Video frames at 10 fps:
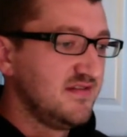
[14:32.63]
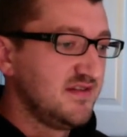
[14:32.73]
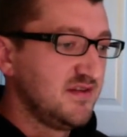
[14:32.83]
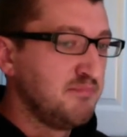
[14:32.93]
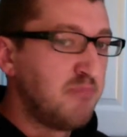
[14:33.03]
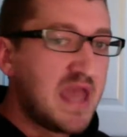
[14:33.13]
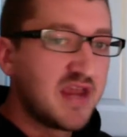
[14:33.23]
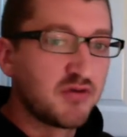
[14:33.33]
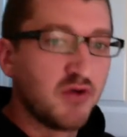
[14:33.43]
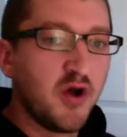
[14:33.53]
bank
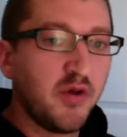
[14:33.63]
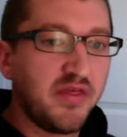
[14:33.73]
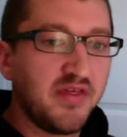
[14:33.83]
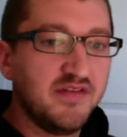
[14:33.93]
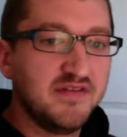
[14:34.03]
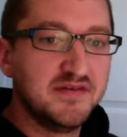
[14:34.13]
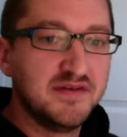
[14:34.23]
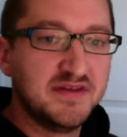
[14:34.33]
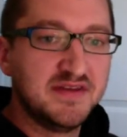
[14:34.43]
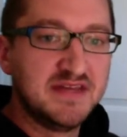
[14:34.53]
growth
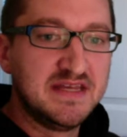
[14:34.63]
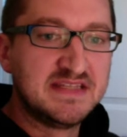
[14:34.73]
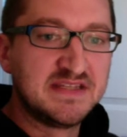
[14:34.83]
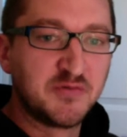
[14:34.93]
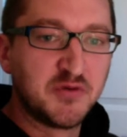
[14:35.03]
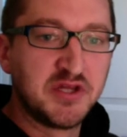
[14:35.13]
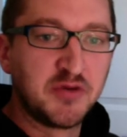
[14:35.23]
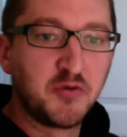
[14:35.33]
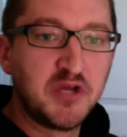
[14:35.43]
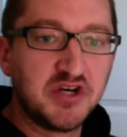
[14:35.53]
isn't really
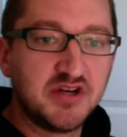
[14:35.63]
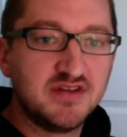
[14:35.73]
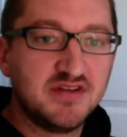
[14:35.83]
real,